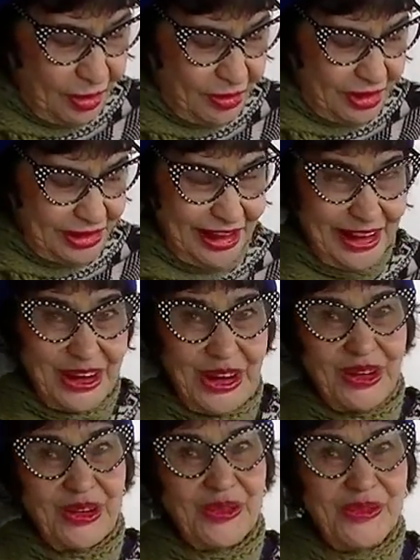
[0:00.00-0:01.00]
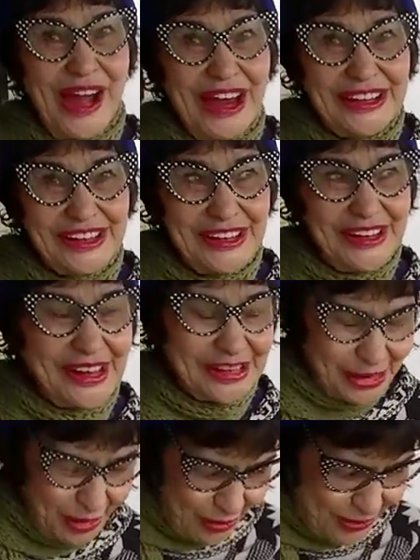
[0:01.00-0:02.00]
Oh, a letter. Oh, oh my oh,
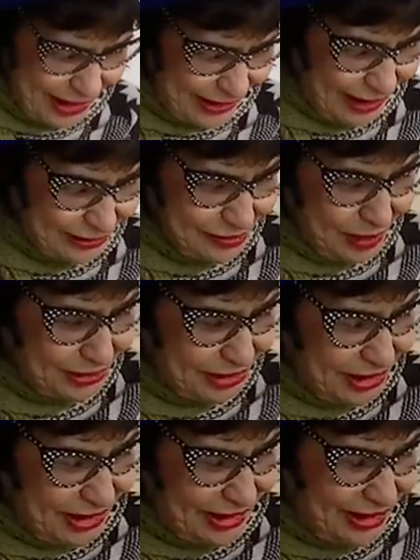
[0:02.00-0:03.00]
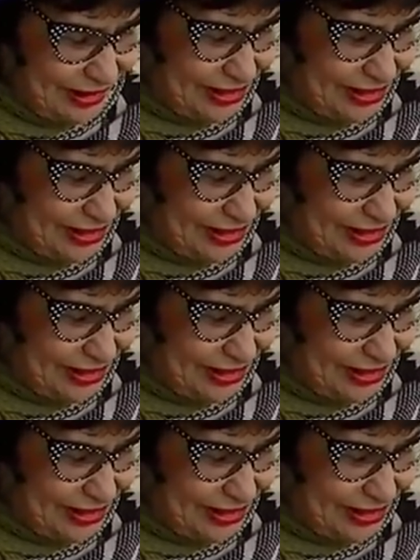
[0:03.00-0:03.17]
goodness. Oh, my. Oh, I'm scared.